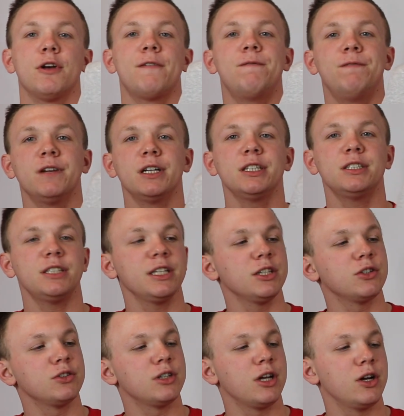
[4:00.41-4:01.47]
the first
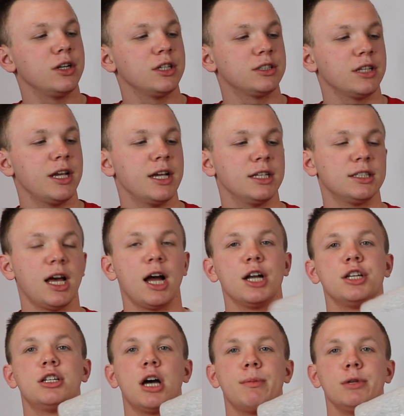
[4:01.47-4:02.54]
thing you'll notice is
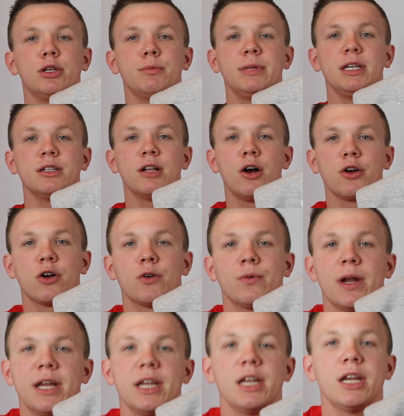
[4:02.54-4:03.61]
our WB logo
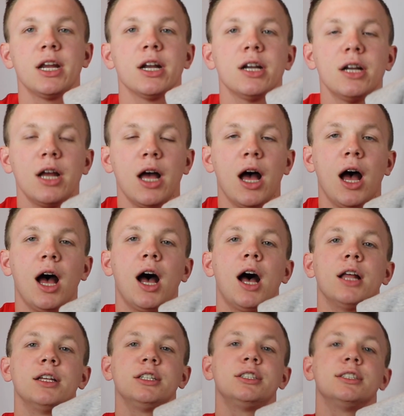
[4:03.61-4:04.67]
right here.
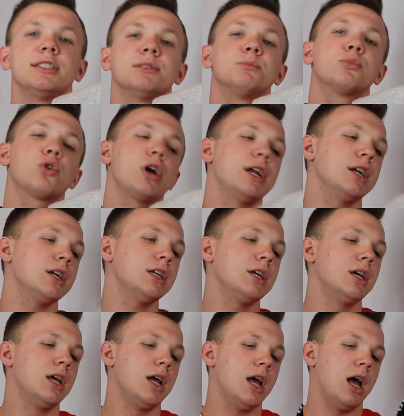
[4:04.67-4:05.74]
This is
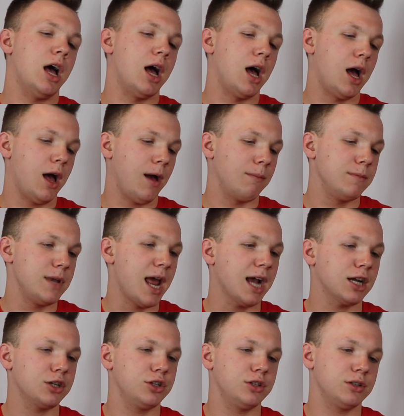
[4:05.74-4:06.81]
embroidered.
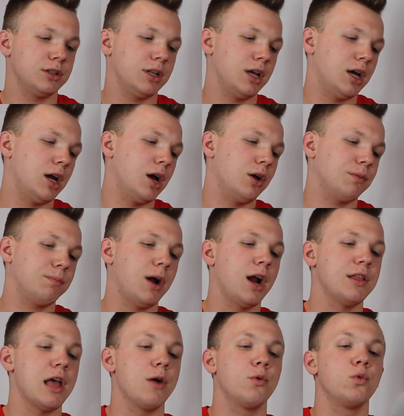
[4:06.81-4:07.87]
Next, the
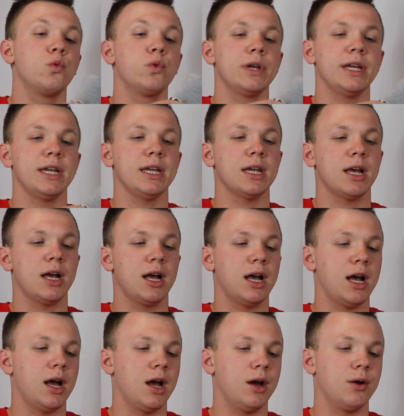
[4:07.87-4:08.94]
part that we
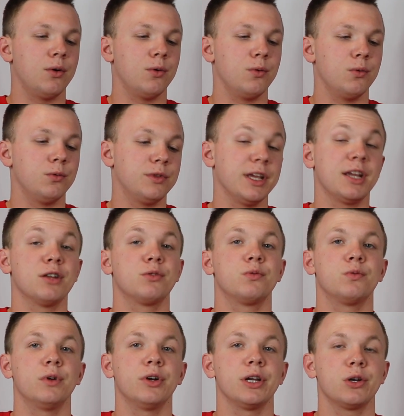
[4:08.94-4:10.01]
think is
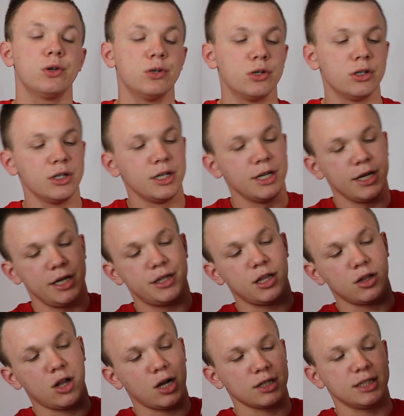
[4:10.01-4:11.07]
really cool, it's
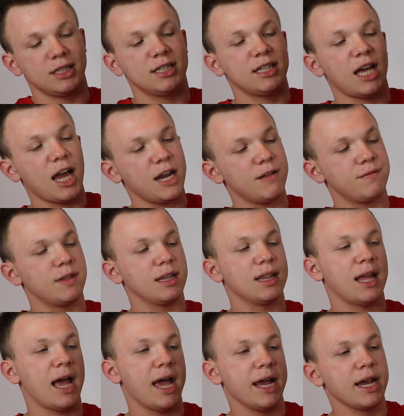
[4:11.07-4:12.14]
along the side of the
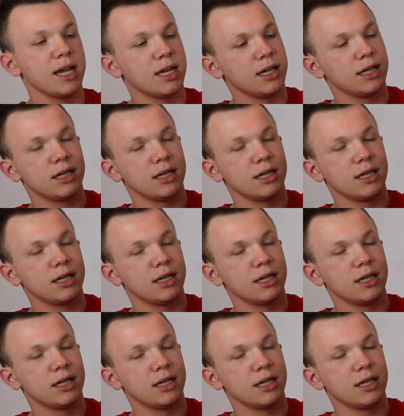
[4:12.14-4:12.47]
leg.